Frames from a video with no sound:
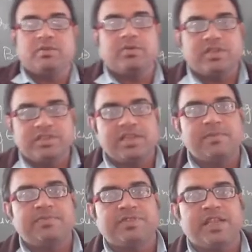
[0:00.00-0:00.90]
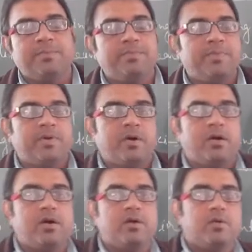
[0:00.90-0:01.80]
original shape
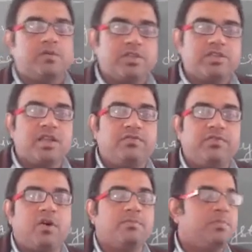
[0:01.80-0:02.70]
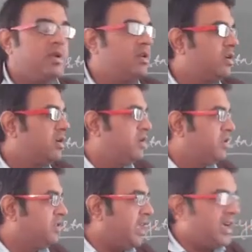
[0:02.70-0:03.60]
or original form,
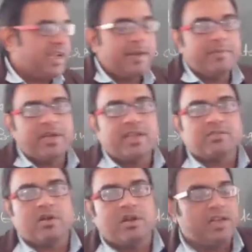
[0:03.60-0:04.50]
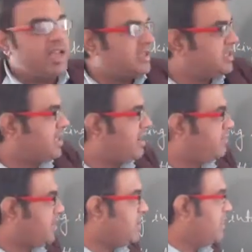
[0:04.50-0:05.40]
that time delay is called elastic
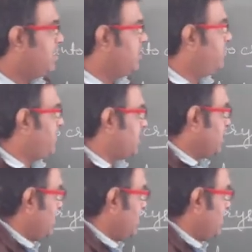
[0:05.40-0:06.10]
after effect.